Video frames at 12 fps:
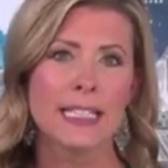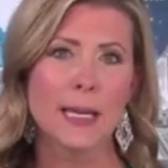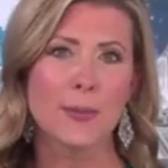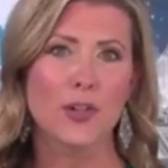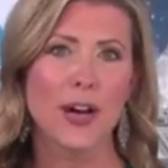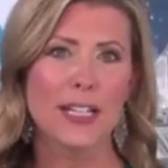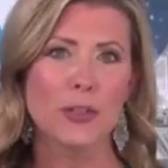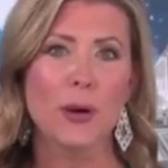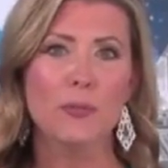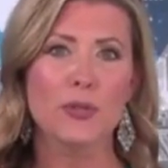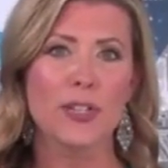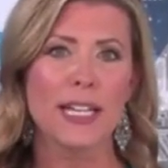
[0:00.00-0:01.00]

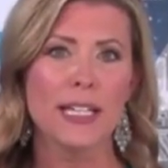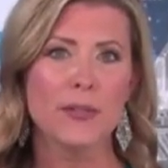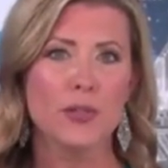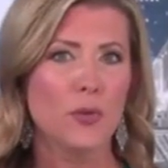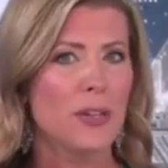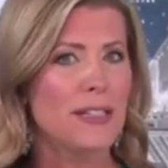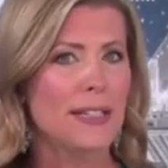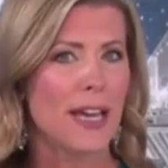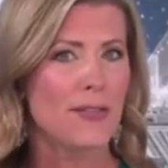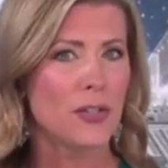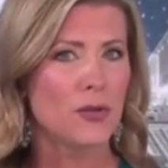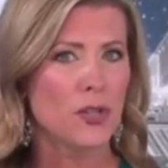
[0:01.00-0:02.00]
Democratic Representative
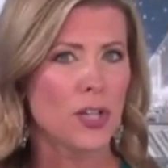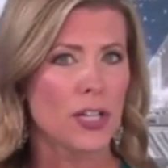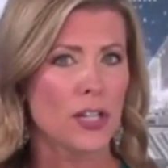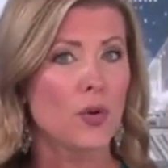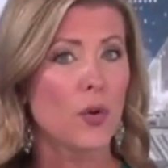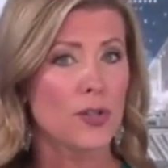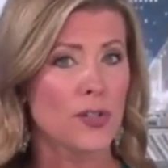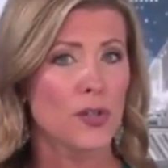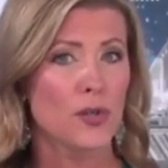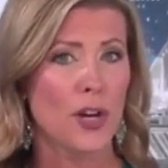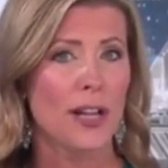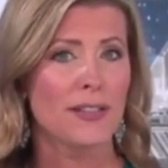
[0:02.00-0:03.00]
Sharice Davids took a
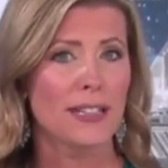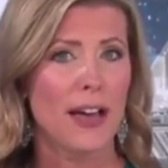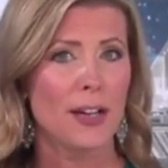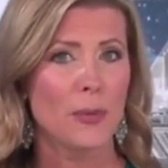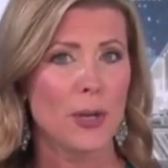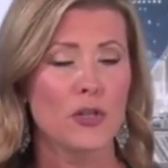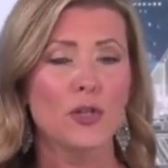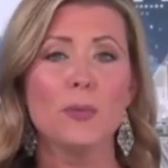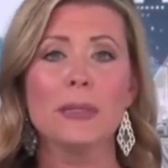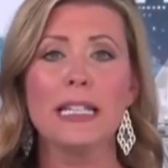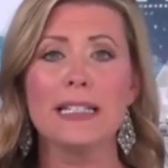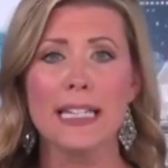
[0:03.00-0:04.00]
course at the Johnson County
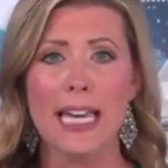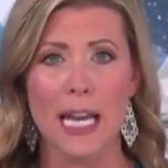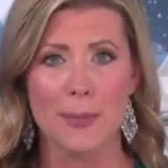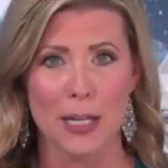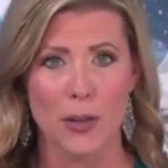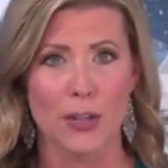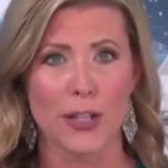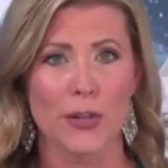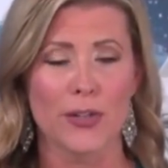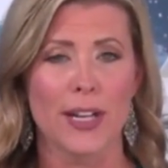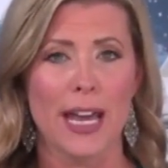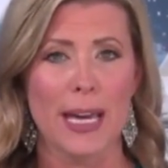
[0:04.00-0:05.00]
Regional Police Academy
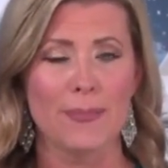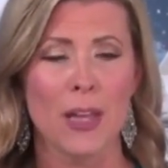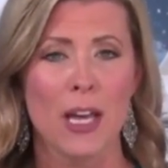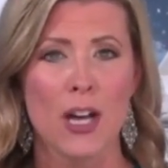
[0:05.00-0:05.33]
earlier today.